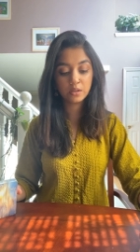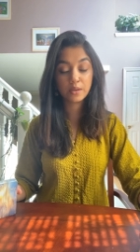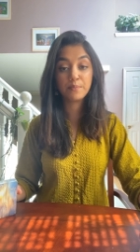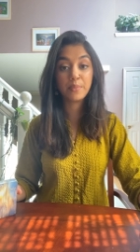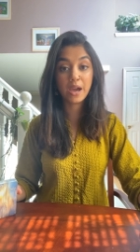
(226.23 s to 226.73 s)

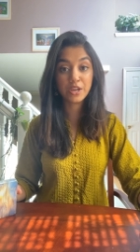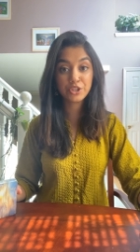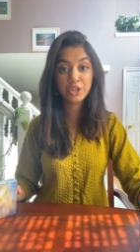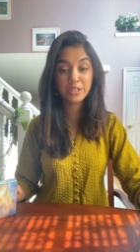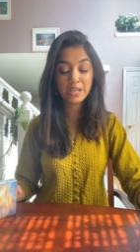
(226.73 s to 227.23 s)

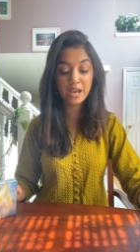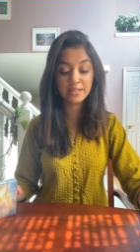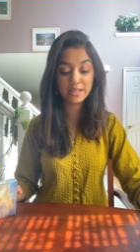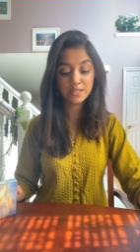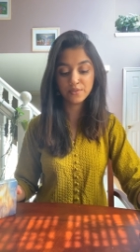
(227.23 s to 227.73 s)
compassionately
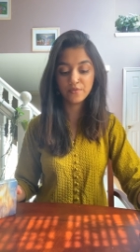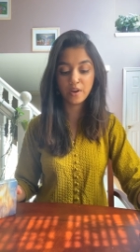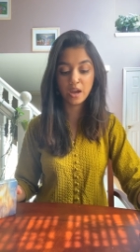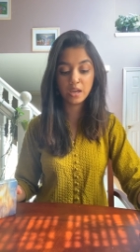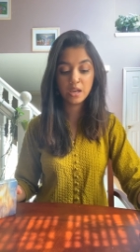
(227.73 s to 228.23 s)

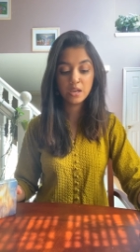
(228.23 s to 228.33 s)
identify,